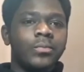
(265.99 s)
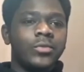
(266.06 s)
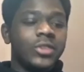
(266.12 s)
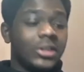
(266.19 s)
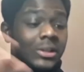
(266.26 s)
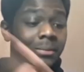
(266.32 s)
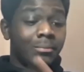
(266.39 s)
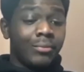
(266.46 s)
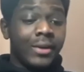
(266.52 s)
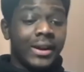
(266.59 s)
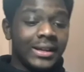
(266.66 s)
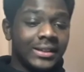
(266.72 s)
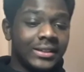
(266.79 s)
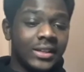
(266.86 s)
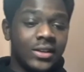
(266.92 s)
You can
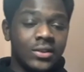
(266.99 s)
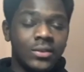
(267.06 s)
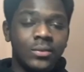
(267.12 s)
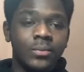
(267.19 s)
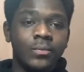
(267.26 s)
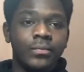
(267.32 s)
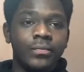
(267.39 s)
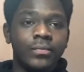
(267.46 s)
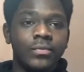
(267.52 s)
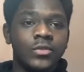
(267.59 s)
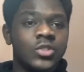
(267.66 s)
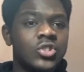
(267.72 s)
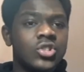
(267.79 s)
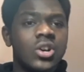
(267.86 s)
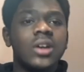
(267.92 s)
break it down.
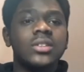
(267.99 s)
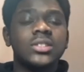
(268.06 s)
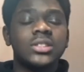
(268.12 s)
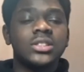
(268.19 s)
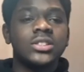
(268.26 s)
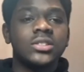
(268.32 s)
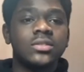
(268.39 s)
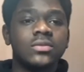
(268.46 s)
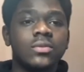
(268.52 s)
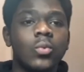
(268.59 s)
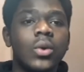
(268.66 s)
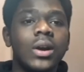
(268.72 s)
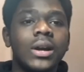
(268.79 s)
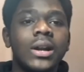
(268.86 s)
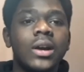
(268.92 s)
Just ask yourself,
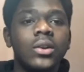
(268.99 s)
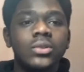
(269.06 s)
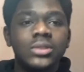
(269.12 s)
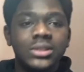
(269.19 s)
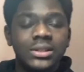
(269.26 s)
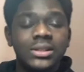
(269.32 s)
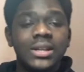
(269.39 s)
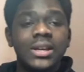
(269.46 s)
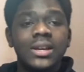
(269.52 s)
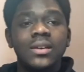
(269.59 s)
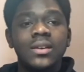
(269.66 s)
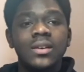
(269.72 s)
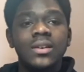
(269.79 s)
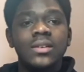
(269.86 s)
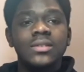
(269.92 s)
what can I do today
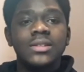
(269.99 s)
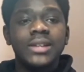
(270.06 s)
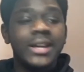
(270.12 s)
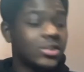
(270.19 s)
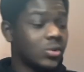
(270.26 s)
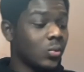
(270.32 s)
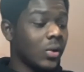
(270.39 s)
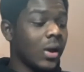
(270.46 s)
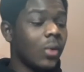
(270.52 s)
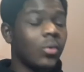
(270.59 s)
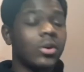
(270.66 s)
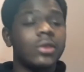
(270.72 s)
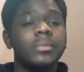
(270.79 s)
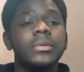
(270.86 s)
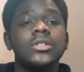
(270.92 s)
to get to where I
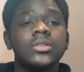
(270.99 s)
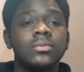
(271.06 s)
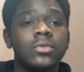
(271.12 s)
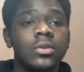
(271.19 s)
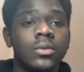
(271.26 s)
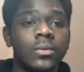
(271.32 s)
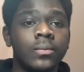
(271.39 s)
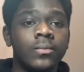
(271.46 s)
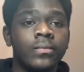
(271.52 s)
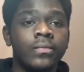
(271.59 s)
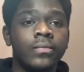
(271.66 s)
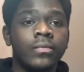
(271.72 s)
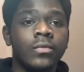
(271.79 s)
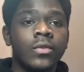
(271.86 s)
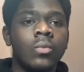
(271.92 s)
want to be tomorrow?
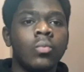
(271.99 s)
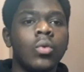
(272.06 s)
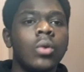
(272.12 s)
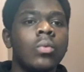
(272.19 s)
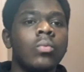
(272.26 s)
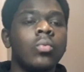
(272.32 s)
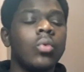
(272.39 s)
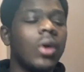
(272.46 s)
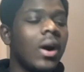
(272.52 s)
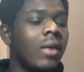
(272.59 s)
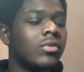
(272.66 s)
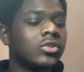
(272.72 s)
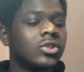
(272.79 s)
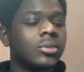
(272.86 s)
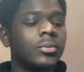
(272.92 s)
What will
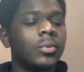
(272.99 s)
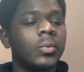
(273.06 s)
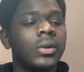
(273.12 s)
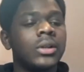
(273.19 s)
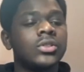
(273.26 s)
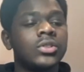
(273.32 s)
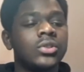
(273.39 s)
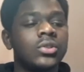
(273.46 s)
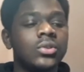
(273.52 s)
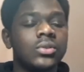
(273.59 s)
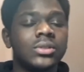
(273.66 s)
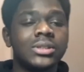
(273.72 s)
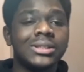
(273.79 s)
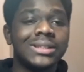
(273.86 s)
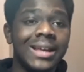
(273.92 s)
others not be willing to do
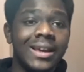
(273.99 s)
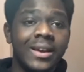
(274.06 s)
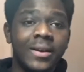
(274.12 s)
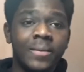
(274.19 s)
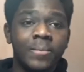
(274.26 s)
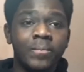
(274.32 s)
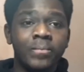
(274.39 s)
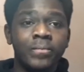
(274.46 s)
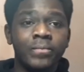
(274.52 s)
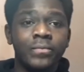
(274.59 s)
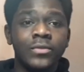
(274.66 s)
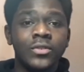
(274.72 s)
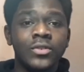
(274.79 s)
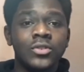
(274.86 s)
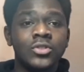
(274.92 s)
today,
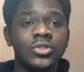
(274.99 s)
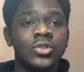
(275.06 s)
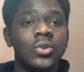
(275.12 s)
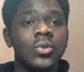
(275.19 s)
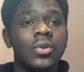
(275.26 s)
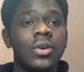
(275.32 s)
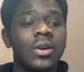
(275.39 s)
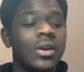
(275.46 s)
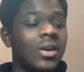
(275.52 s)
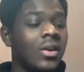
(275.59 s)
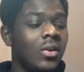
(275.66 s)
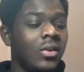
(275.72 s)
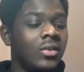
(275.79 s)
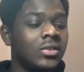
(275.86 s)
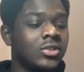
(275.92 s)
so
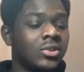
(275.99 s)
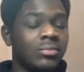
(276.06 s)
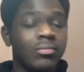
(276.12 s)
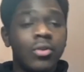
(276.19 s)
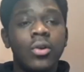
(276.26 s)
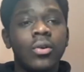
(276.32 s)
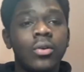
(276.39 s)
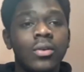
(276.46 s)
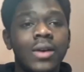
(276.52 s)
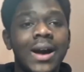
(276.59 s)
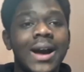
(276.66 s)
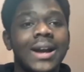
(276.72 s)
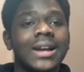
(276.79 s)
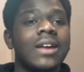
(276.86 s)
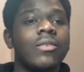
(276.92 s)
tomorrow
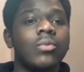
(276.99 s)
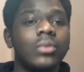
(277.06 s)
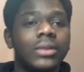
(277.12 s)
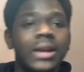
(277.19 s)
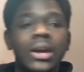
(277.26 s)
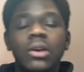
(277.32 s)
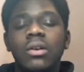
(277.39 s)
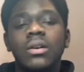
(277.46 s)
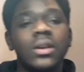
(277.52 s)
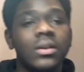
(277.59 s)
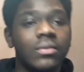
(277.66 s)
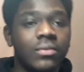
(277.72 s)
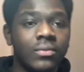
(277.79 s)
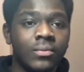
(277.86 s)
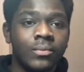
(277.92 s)
I can have what they can't have?